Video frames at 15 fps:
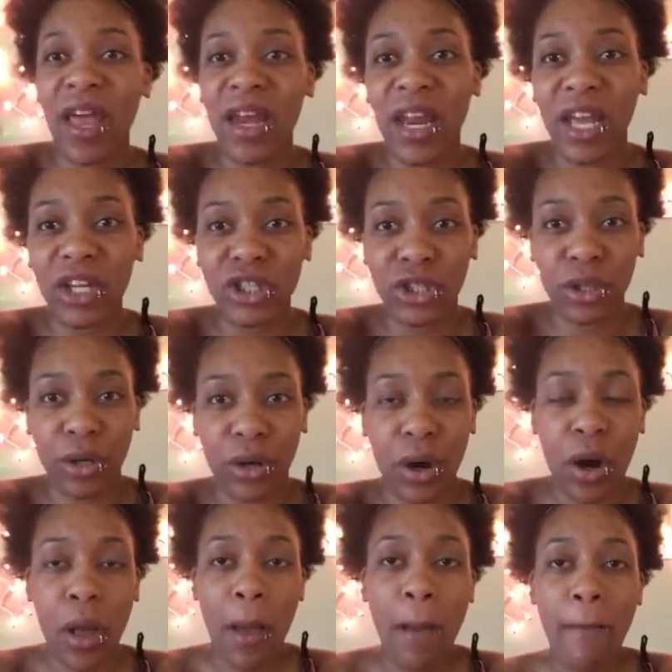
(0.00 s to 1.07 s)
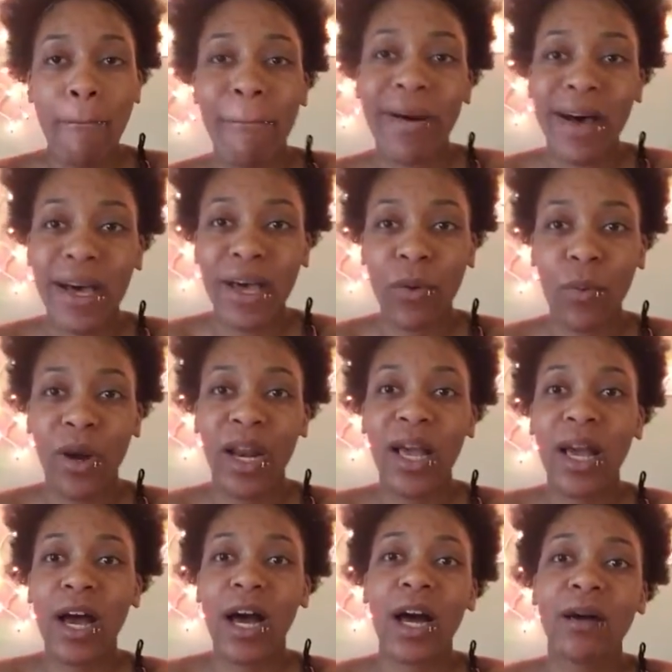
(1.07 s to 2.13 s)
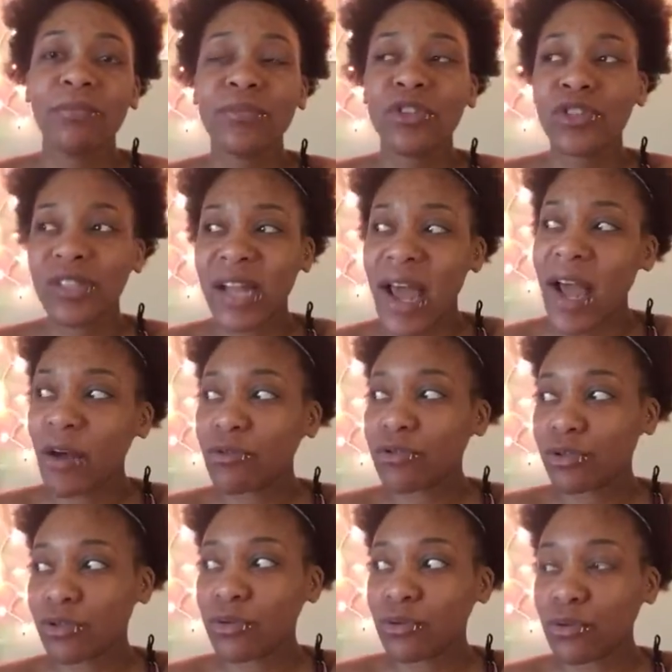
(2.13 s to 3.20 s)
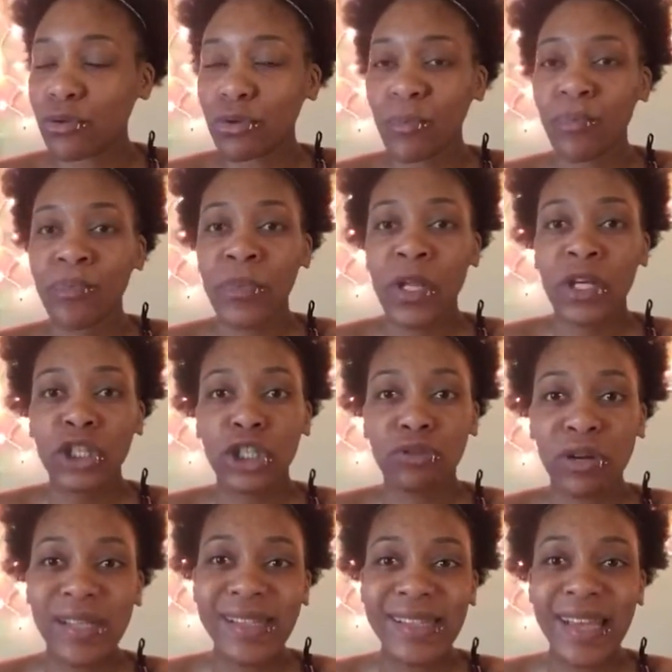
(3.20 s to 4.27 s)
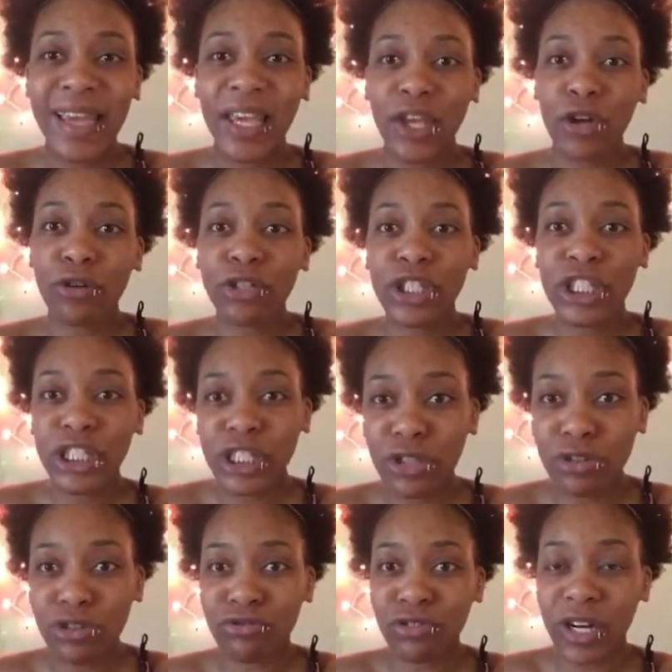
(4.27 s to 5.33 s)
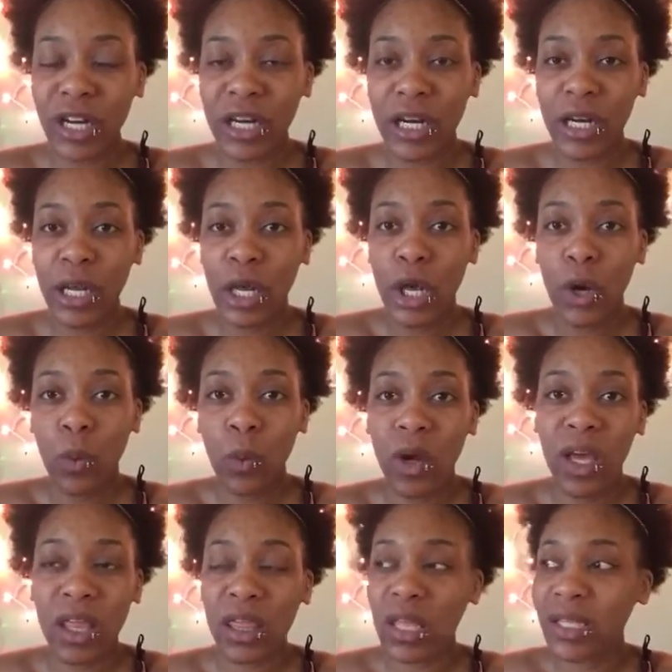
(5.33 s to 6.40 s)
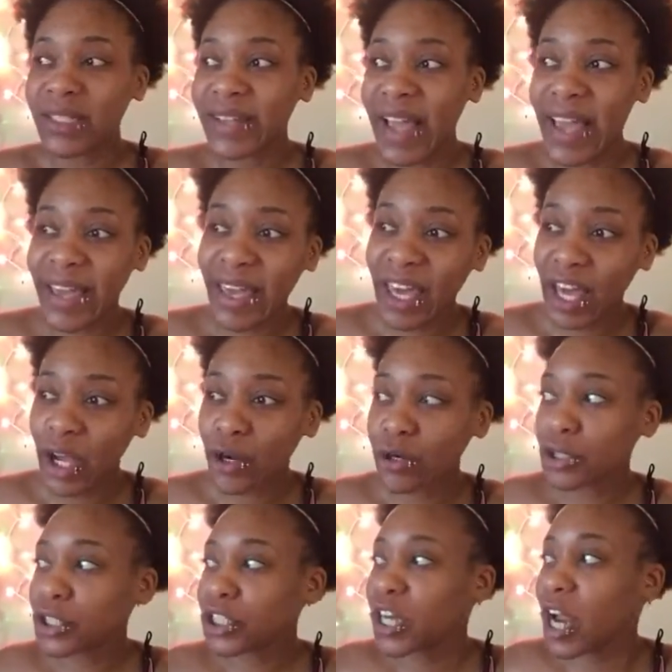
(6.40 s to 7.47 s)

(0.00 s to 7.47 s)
that nature. But when it comes down to trusting your children with daycares,